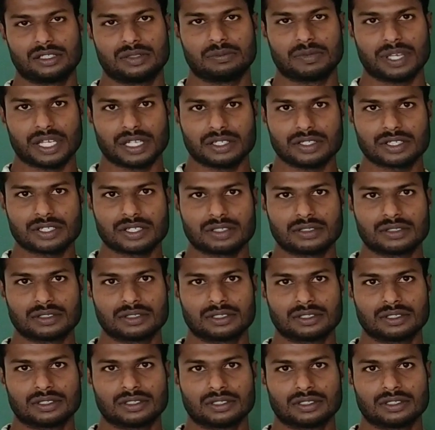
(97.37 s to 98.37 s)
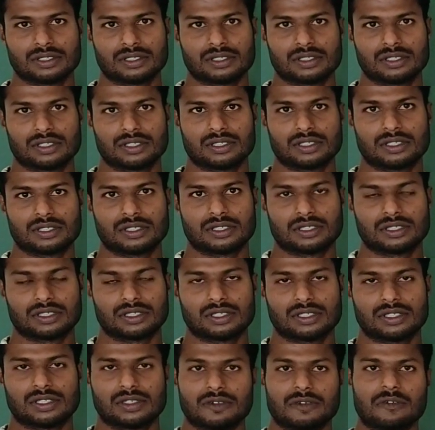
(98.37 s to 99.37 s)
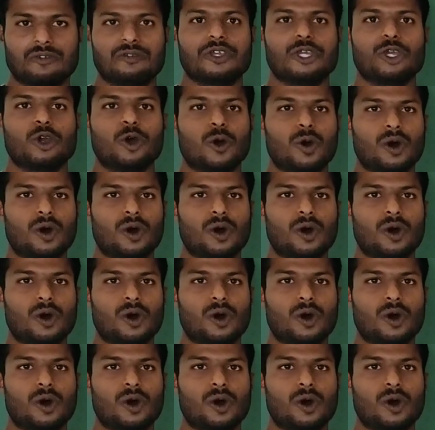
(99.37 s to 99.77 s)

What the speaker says: Means we